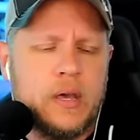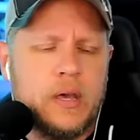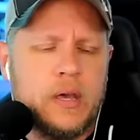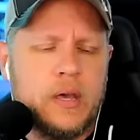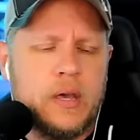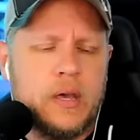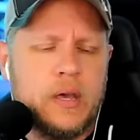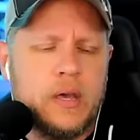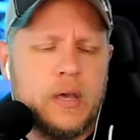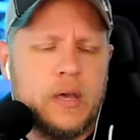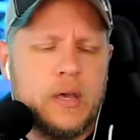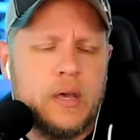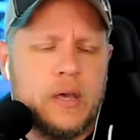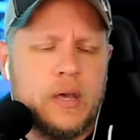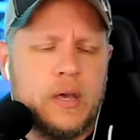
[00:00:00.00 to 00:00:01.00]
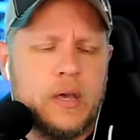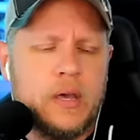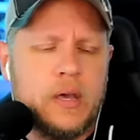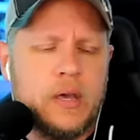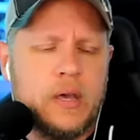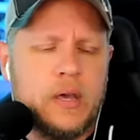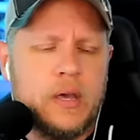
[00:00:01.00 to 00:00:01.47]

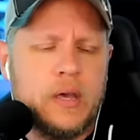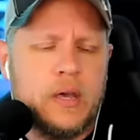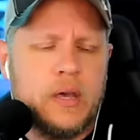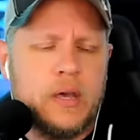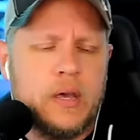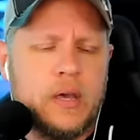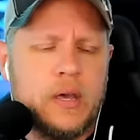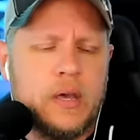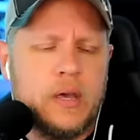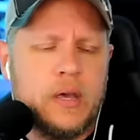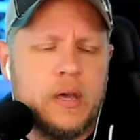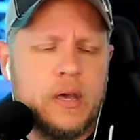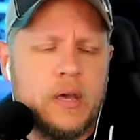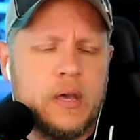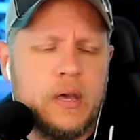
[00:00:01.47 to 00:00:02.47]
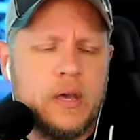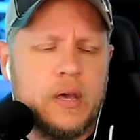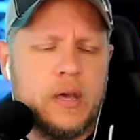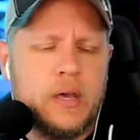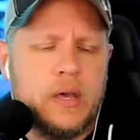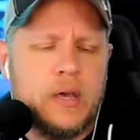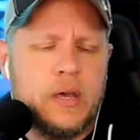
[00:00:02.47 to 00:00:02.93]

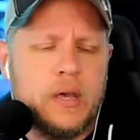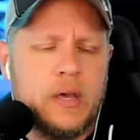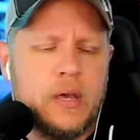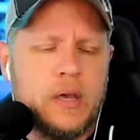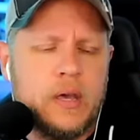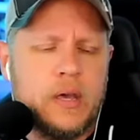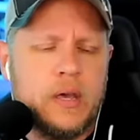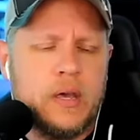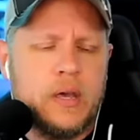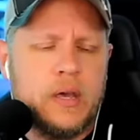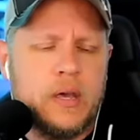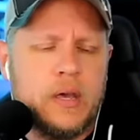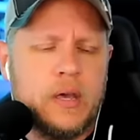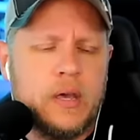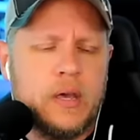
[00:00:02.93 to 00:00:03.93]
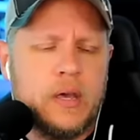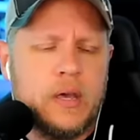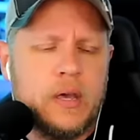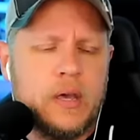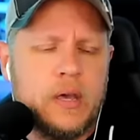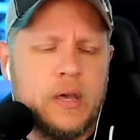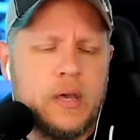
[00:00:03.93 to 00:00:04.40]

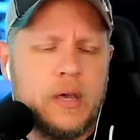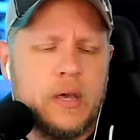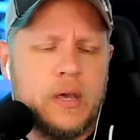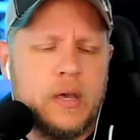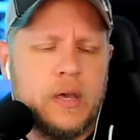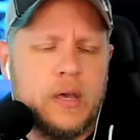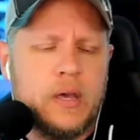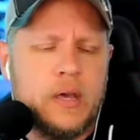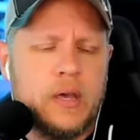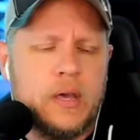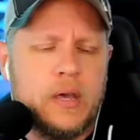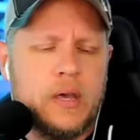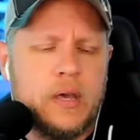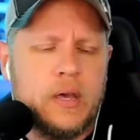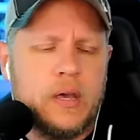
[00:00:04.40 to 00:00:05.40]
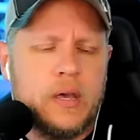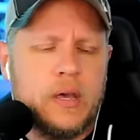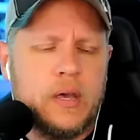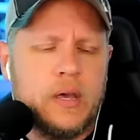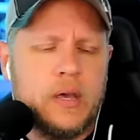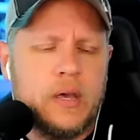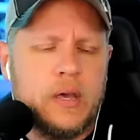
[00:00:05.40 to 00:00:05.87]

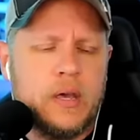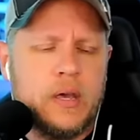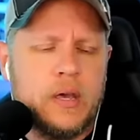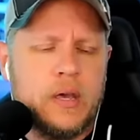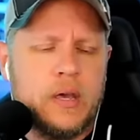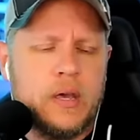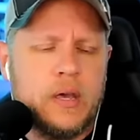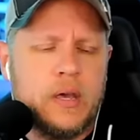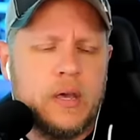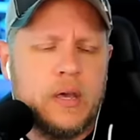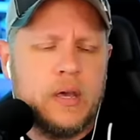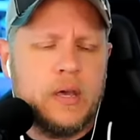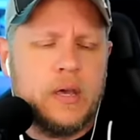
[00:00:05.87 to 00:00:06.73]
(not speaking)